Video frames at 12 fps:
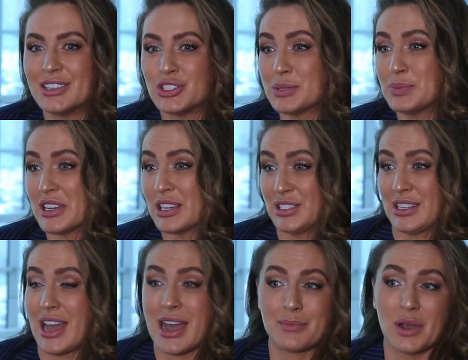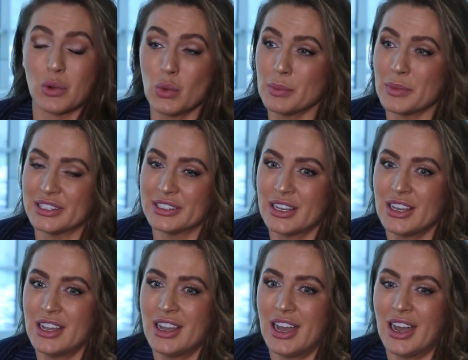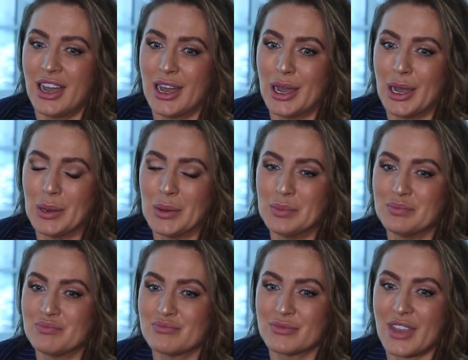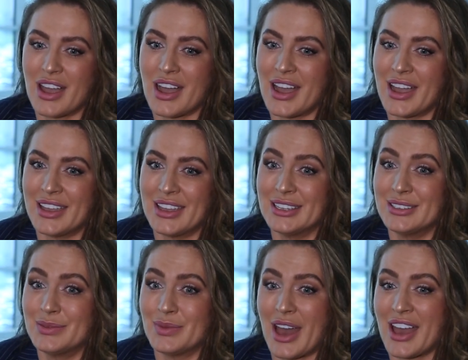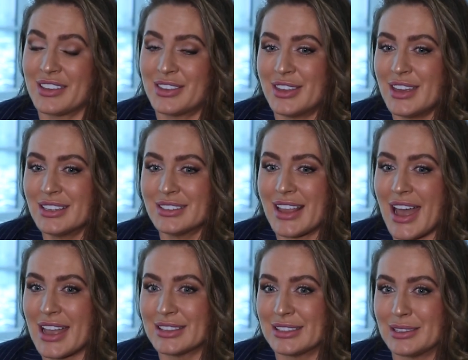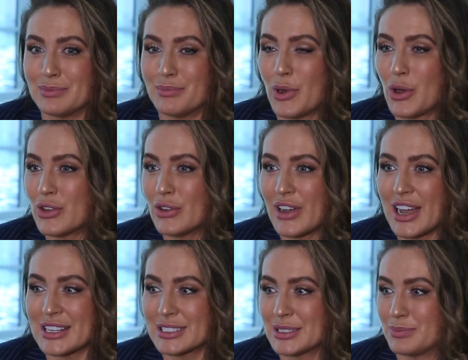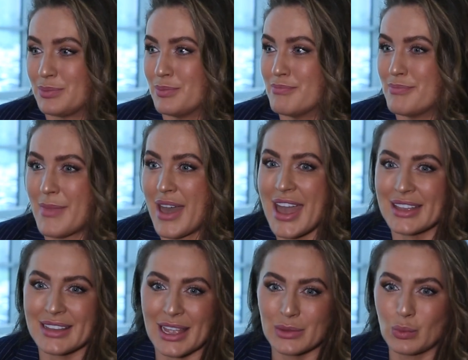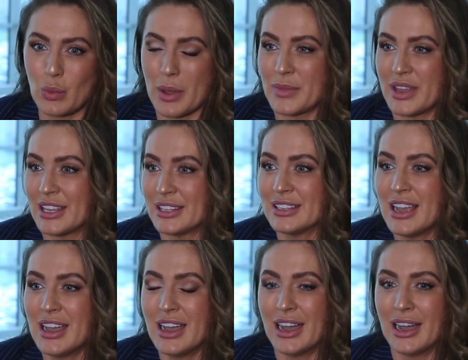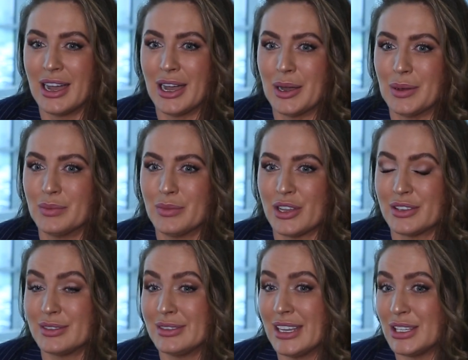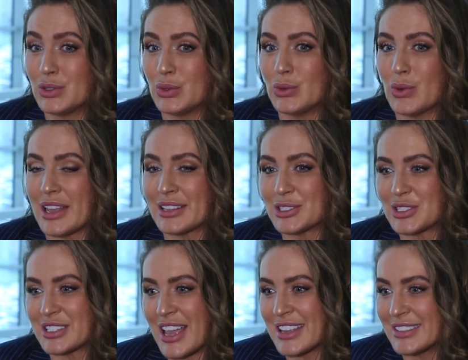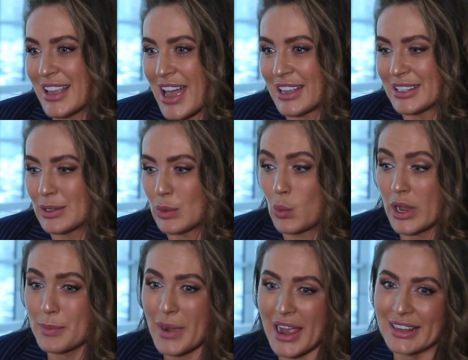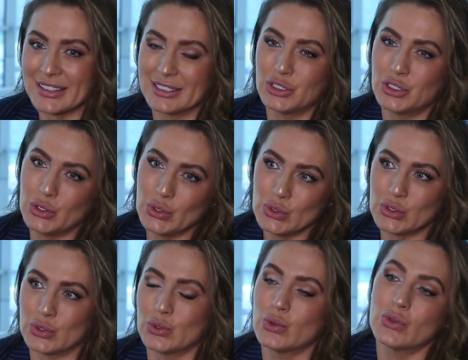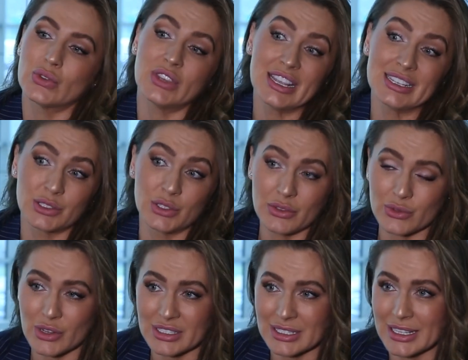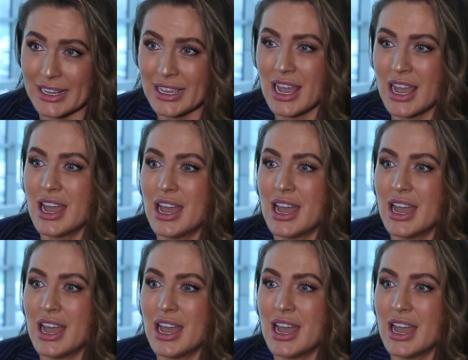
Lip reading: just because I am a woman. I think that both of us, men and women, need to understand that we might choose to do things differently,